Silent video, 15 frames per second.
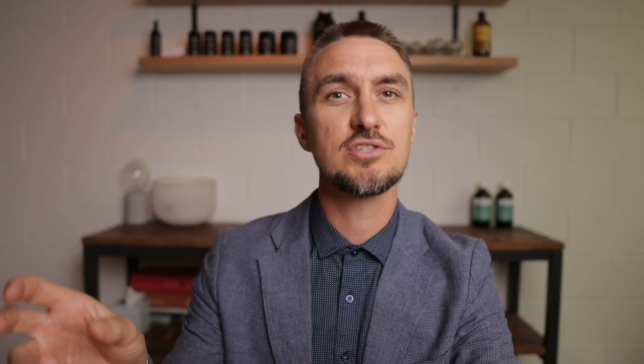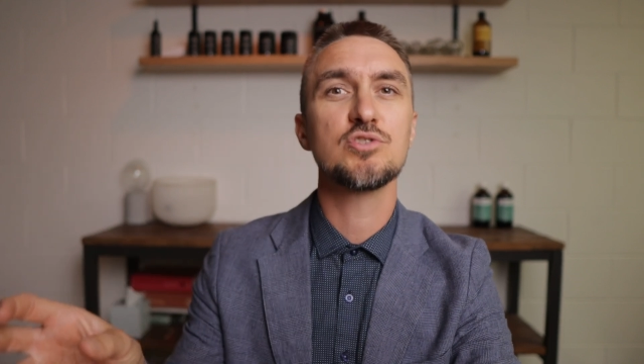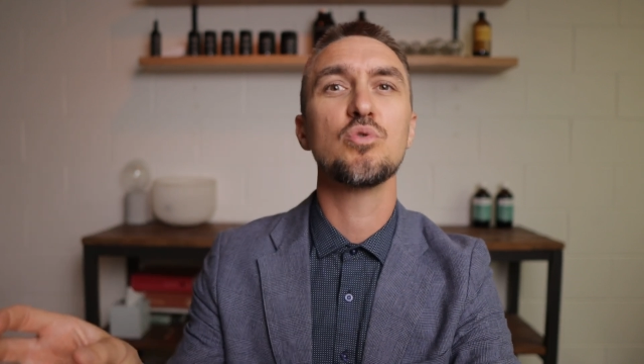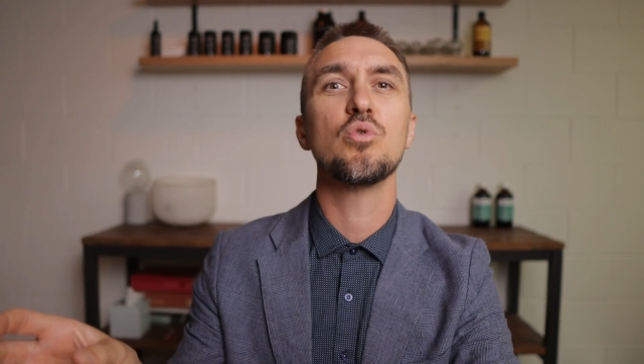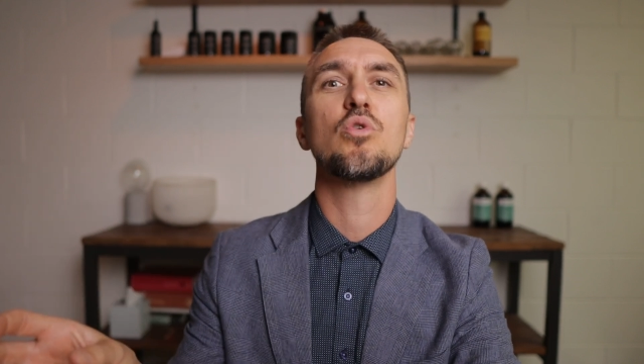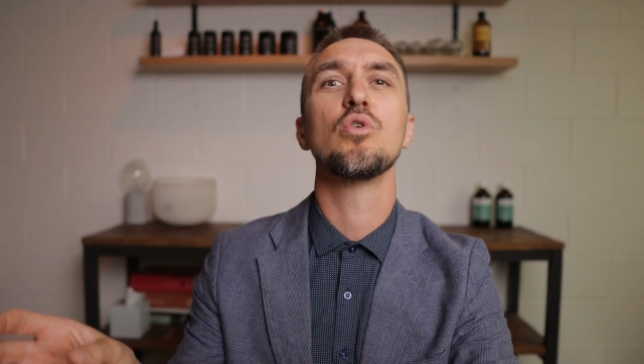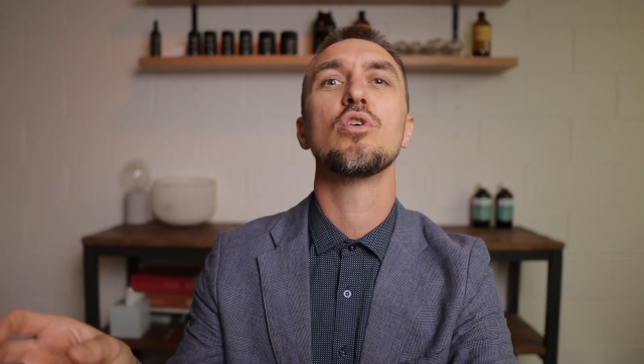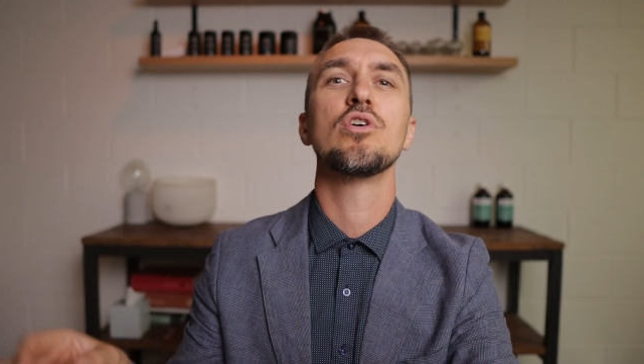
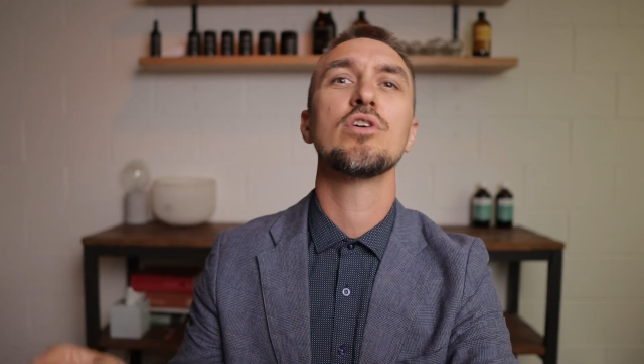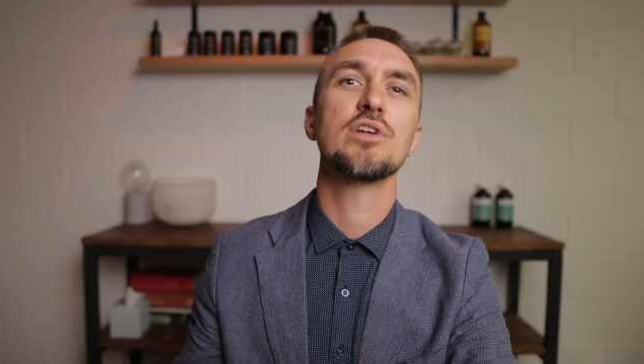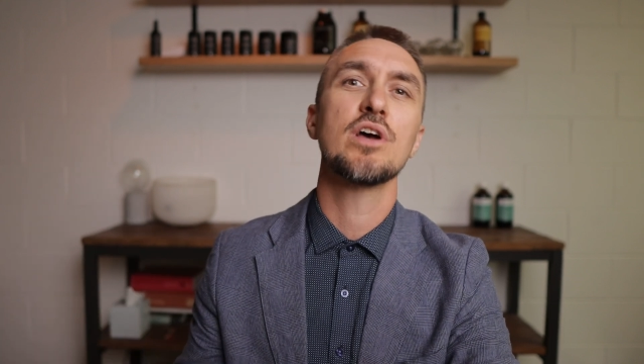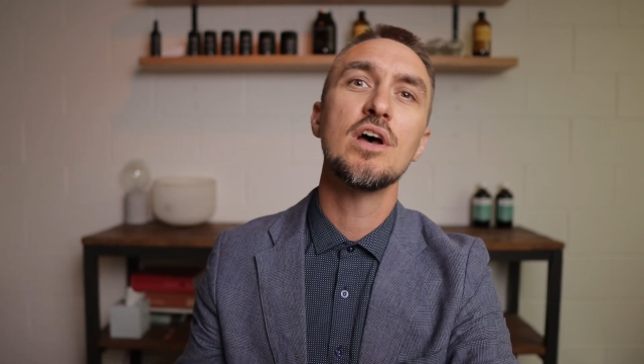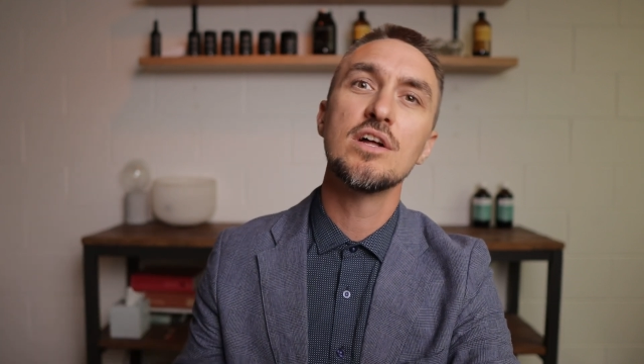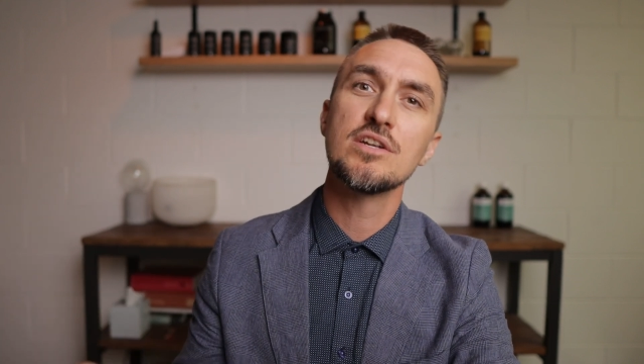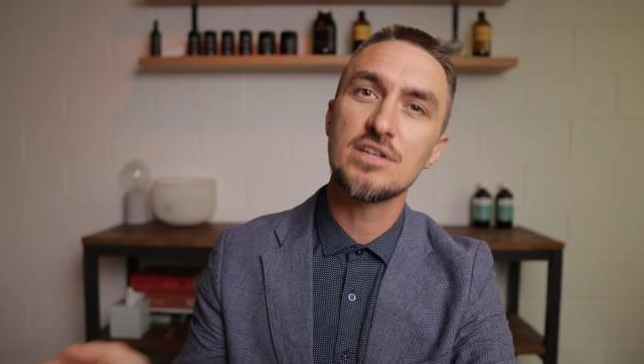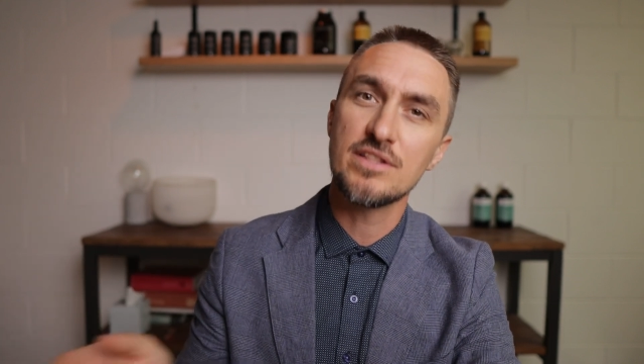stored
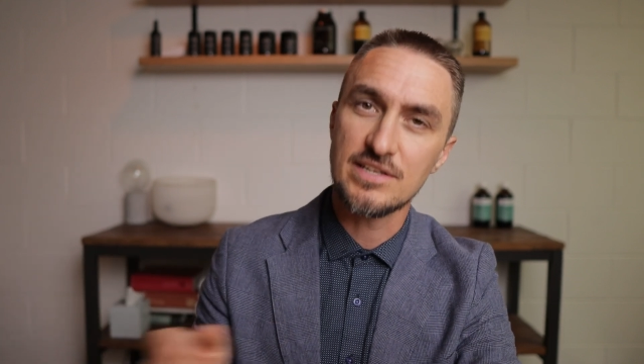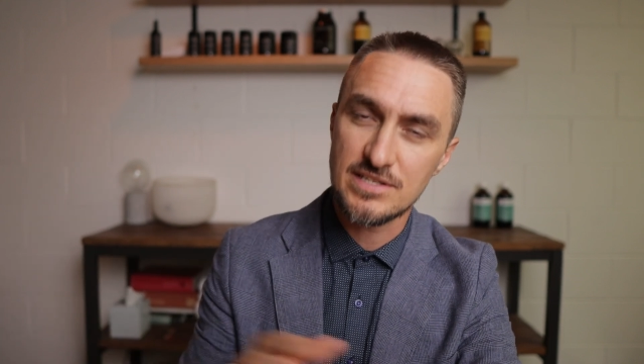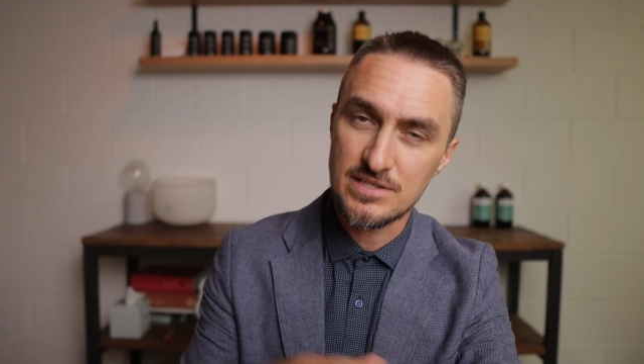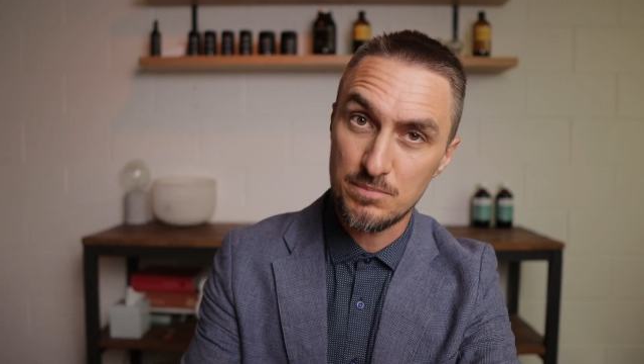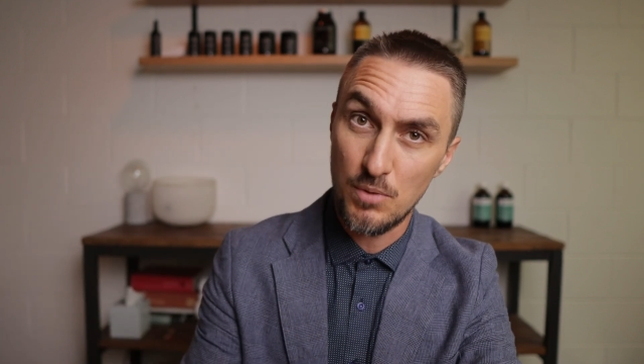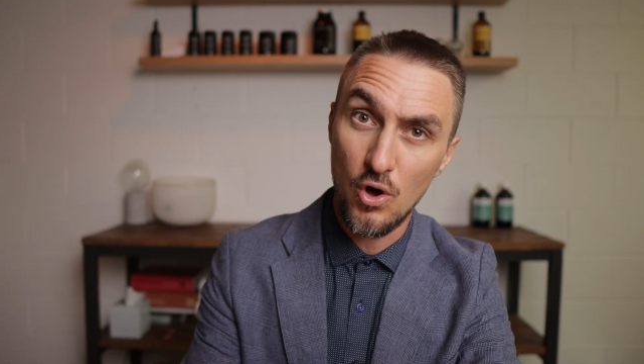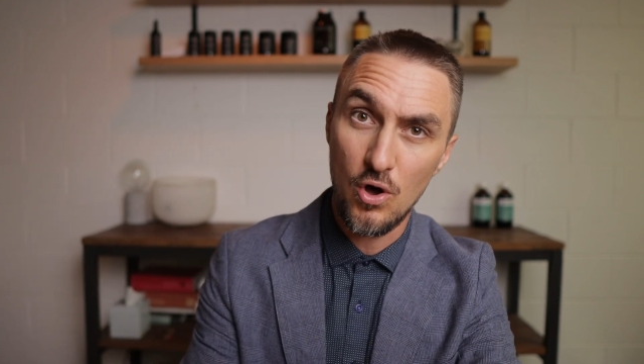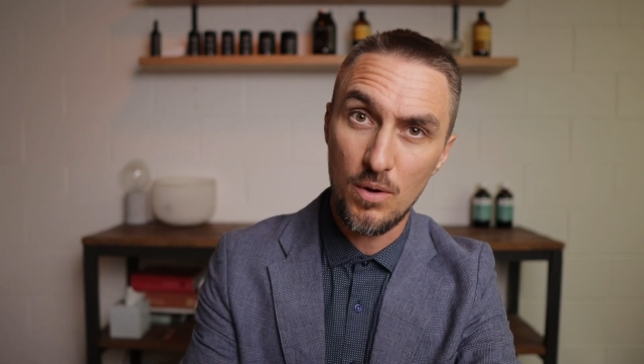to the
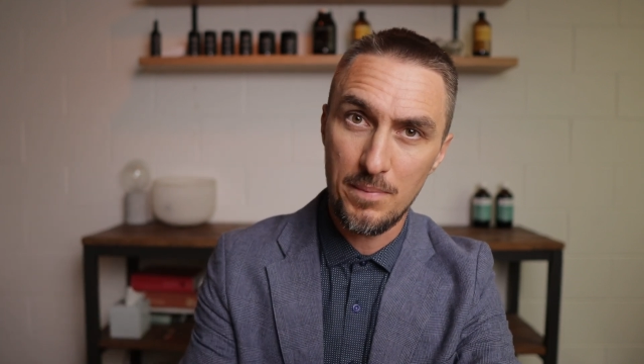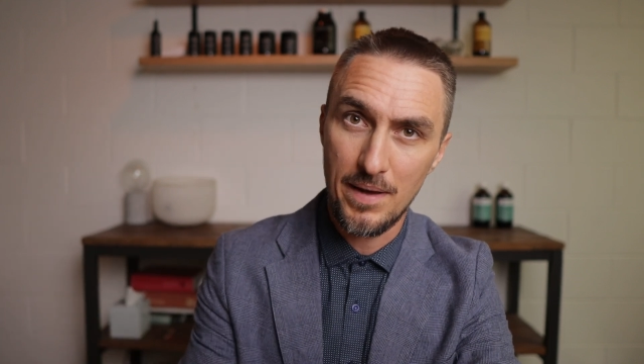small